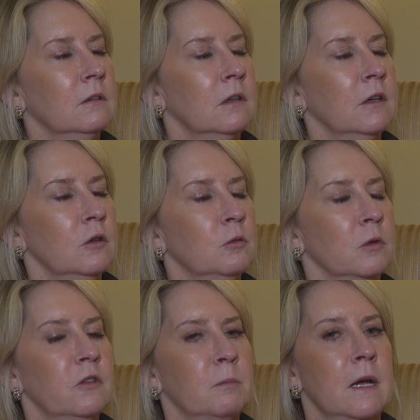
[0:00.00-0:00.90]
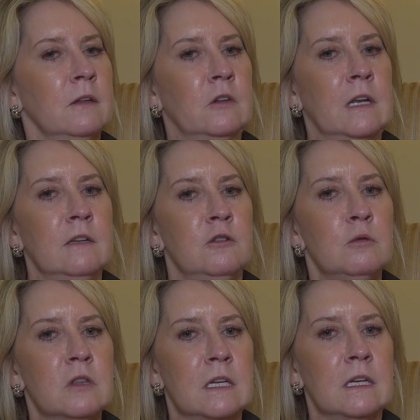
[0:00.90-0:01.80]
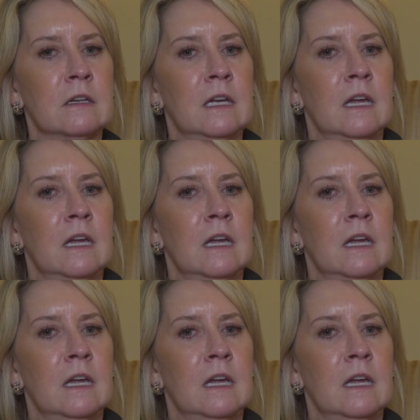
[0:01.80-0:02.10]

a good response, and I do think,